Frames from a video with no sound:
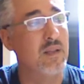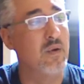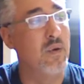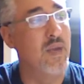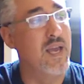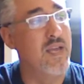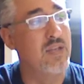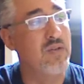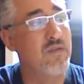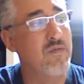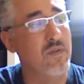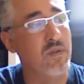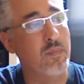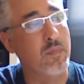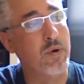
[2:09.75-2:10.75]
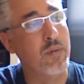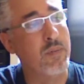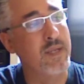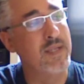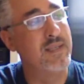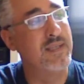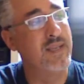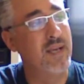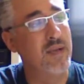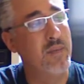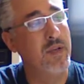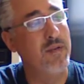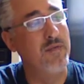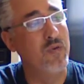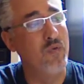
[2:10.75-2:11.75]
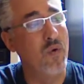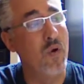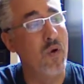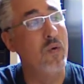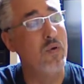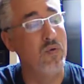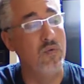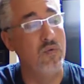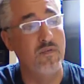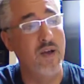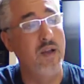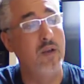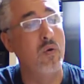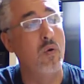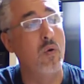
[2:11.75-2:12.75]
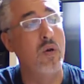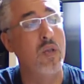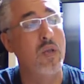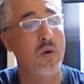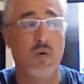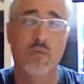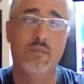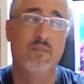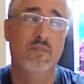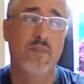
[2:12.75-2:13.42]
location for the permanent settlement of Nouvelle Orleans.